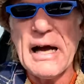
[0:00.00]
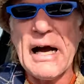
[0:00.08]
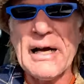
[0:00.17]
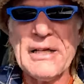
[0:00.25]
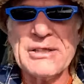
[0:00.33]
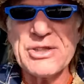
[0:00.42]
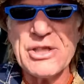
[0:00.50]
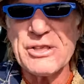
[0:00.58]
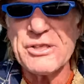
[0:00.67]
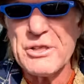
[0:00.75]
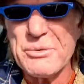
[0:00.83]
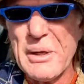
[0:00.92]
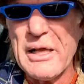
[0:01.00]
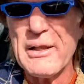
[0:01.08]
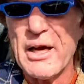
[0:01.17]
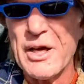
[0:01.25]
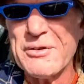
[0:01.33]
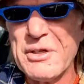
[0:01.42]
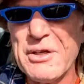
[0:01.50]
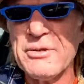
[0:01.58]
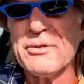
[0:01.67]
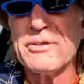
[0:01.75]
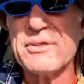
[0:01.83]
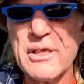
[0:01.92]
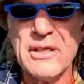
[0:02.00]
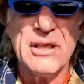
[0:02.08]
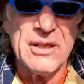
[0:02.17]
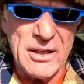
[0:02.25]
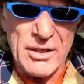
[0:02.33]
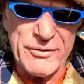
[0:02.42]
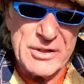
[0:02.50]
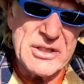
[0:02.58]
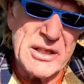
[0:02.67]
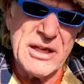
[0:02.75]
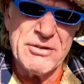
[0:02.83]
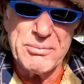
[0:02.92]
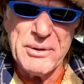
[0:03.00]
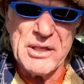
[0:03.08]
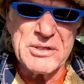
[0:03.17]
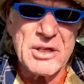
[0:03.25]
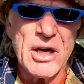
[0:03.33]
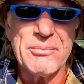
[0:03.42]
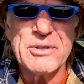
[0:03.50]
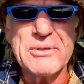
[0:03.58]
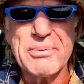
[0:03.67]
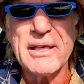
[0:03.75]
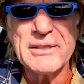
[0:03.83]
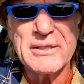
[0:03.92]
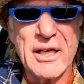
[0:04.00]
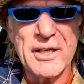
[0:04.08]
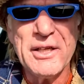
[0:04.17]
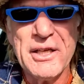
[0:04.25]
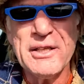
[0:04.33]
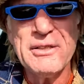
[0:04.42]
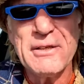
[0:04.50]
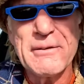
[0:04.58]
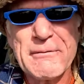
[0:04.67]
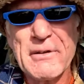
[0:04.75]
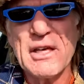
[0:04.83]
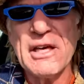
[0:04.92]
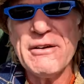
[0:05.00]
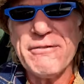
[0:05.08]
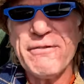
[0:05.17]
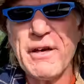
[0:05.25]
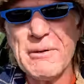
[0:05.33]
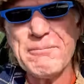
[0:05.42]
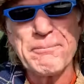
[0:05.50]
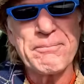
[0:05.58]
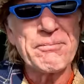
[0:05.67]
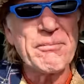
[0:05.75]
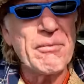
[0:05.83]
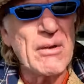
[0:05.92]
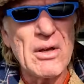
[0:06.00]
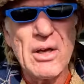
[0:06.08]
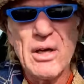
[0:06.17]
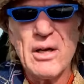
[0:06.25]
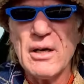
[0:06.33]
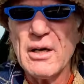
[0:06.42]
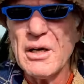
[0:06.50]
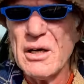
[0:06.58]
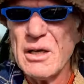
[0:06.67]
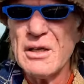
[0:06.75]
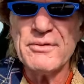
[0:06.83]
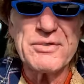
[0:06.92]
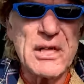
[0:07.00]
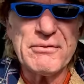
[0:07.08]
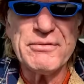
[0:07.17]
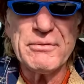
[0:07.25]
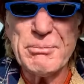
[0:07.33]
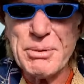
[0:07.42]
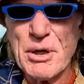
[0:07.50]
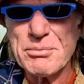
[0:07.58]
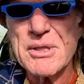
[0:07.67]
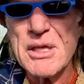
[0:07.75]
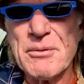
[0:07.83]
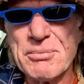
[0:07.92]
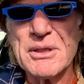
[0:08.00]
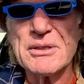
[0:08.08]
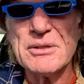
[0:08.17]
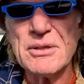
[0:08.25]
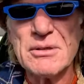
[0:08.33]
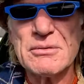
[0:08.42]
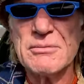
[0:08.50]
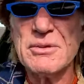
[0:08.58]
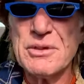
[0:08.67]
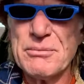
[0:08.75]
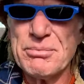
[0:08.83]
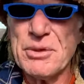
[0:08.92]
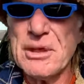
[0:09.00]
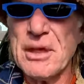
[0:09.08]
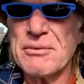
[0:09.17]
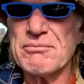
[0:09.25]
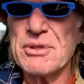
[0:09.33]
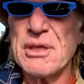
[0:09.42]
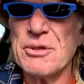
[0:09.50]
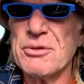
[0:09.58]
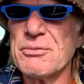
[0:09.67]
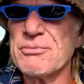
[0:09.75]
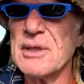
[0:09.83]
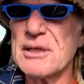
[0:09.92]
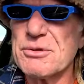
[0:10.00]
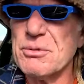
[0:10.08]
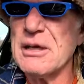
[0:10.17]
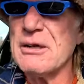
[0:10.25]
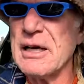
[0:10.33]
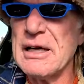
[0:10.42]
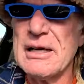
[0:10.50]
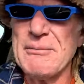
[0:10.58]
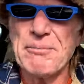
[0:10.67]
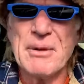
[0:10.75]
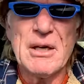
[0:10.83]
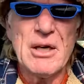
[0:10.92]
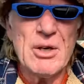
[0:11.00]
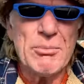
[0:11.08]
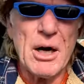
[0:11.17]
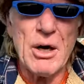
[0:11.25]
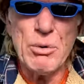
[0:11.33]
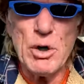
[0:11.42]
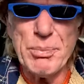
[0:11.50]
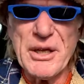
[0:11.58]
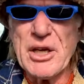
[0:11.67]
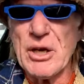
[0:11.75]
and it's just as well that I do because it, it, obviously gives me the time and space that I need. If um, uh, if something pops up that's not not brilliant so that's where I am but I will be